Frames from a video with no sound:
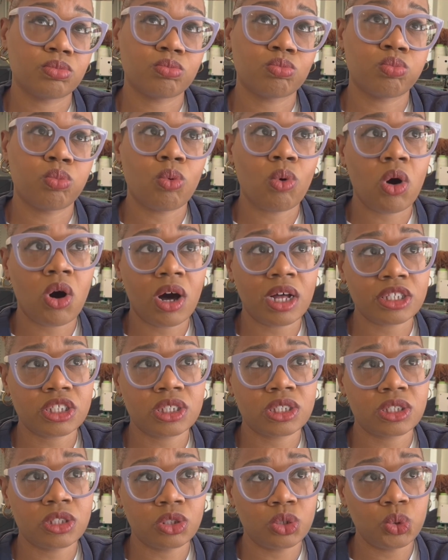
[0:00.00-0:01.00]

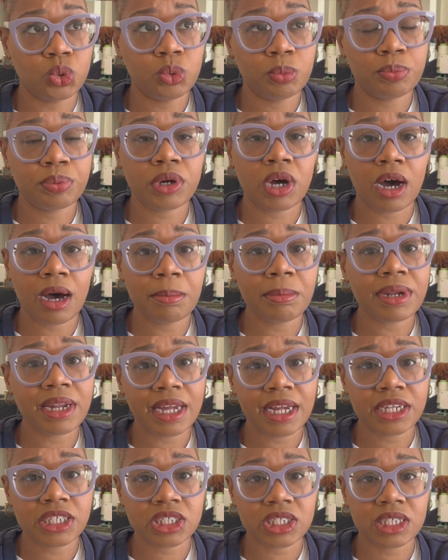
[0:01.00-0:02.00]
waltz loop
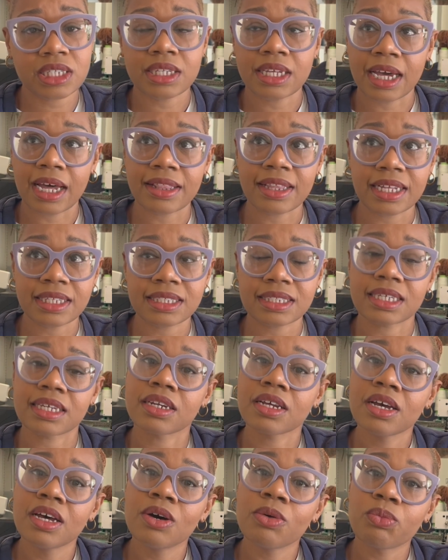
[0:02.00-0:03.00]
combination. Yeah, that's it.
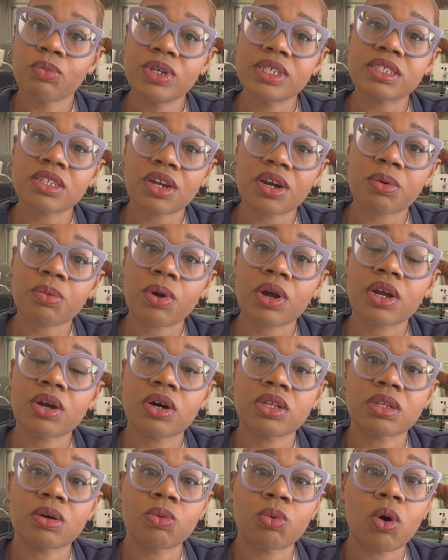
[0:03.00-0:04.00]
We started working
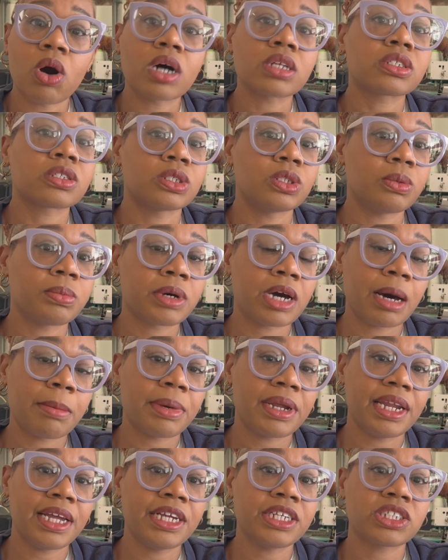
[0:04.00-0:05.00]
on the waltz loop
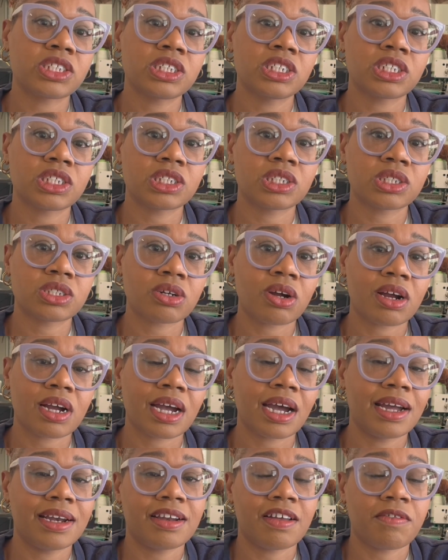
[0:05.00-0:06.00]
combination to start
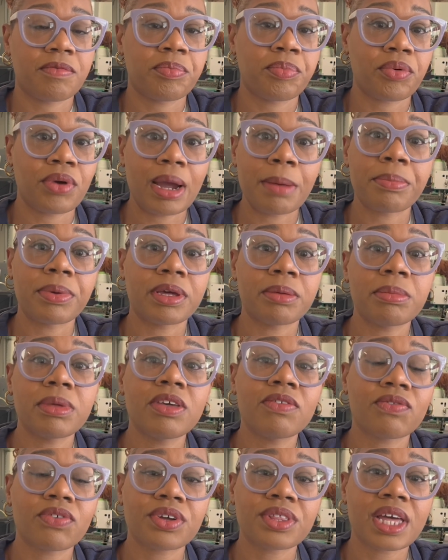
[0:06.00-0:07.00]
kind of prepping
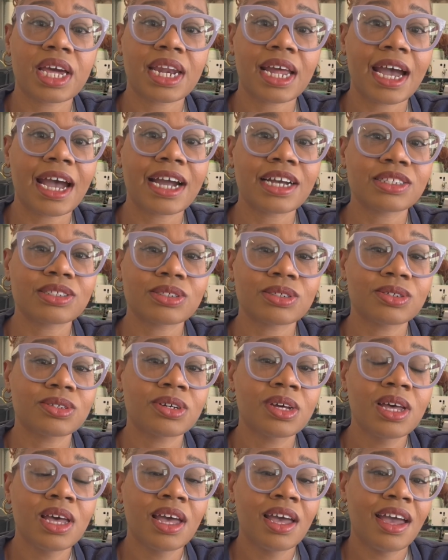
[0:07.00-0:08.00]
me for that axle.